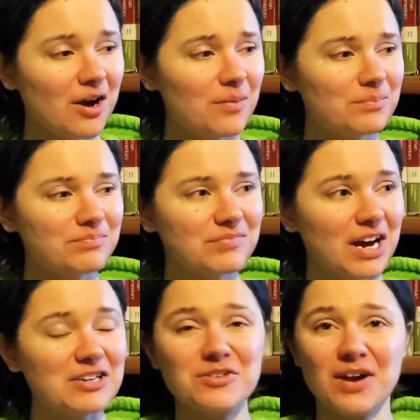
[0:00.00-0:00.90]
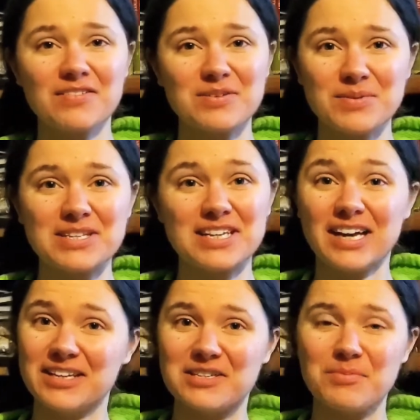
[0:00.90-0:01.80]
um, I do have some
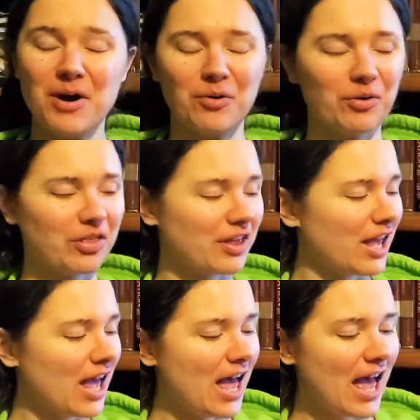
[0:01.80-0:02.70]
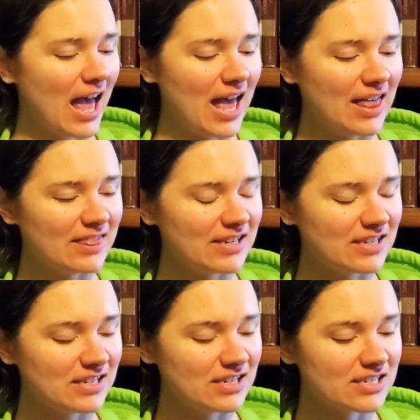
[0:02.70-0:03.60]
insight into both. And
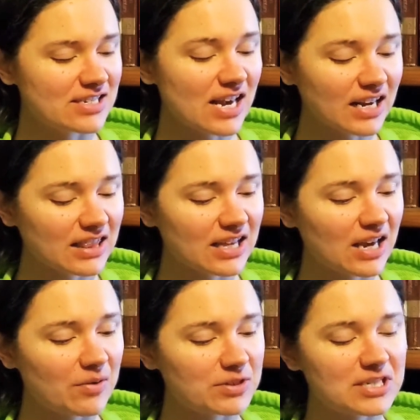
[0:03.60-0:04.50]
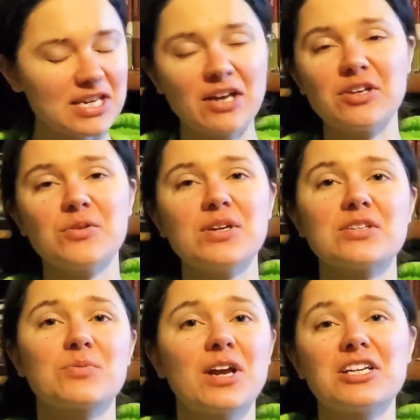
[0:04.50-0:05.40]
the second thing I want to tell you
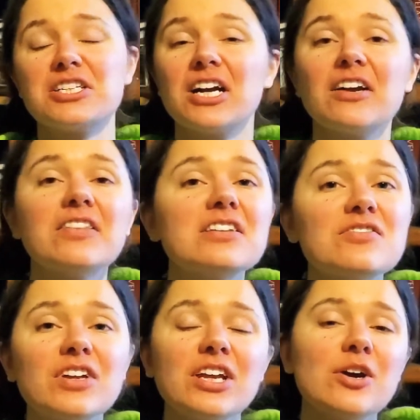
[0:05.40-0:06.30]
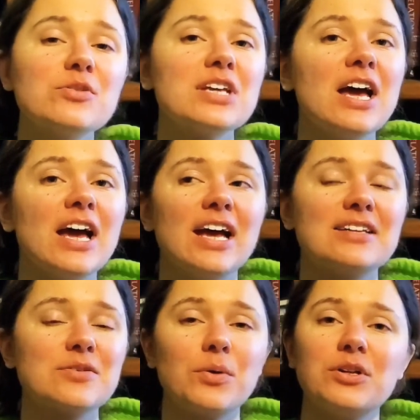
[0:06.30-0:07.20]
is what I share in these videos
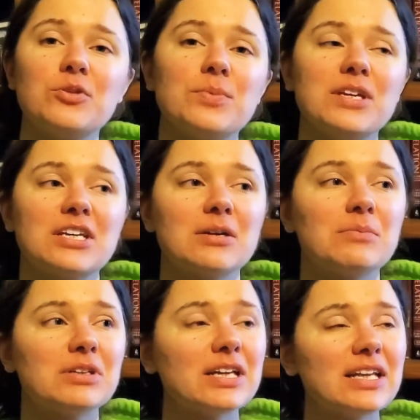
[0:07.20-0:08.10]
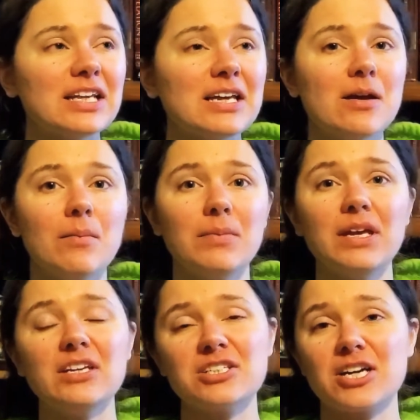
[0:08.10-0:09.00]
is going to be completely
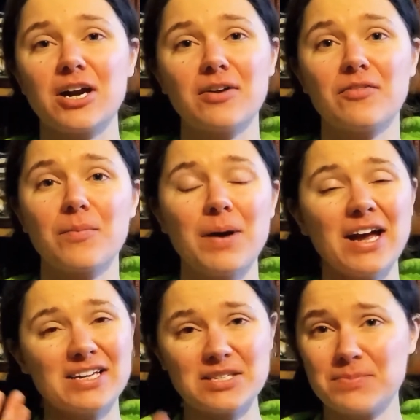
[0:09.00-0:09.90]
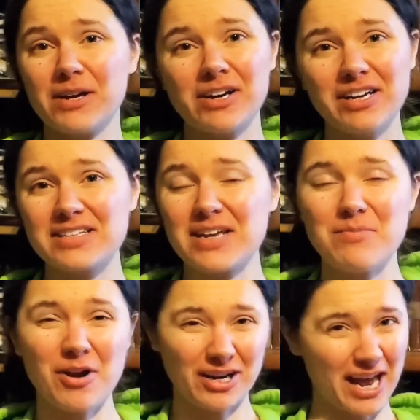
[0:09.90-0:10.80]
me sharing from my experience.
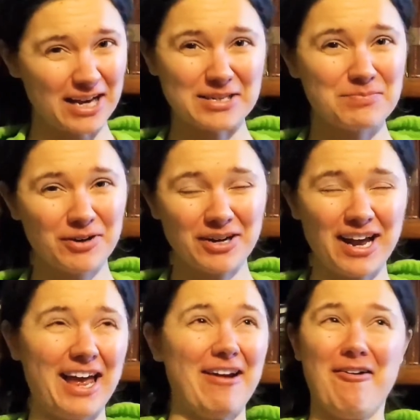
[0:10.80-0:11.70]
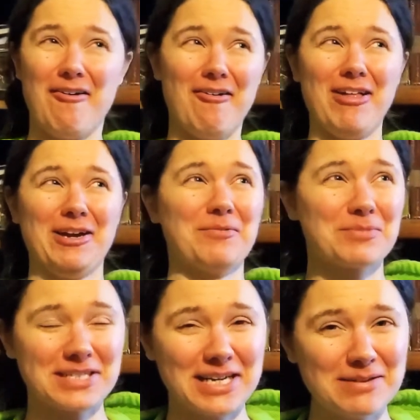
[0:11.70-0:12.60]
I'm not an expert at all, I
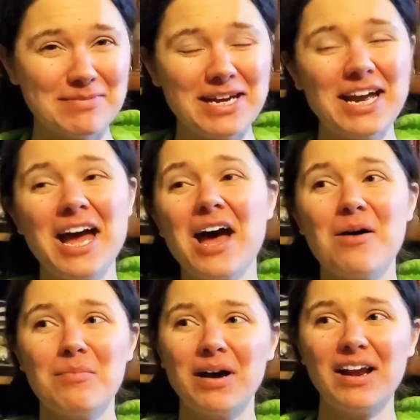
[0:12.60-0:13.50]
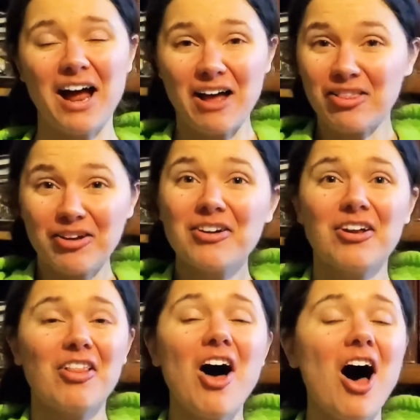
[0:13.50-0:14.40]
don't pretend to be, but I
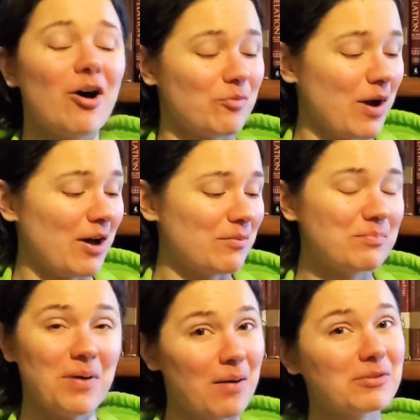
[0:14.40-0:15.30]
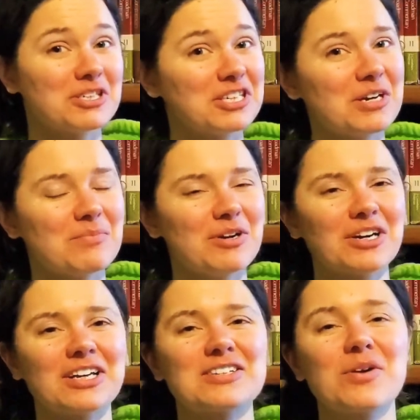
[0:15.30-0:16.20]
learned a lot while publishing a
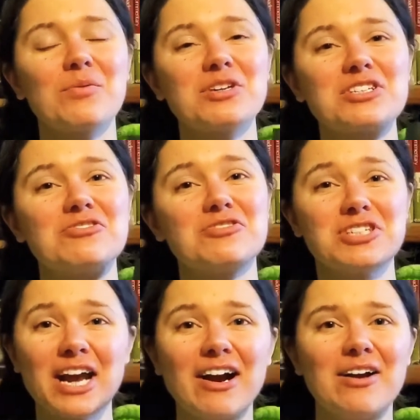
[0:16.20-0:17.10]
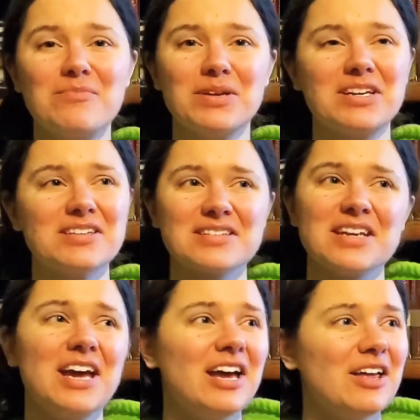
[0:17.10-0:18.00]
book, and so I want to share it because
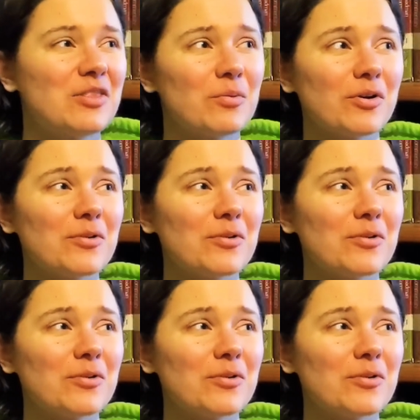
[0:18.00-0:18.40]
the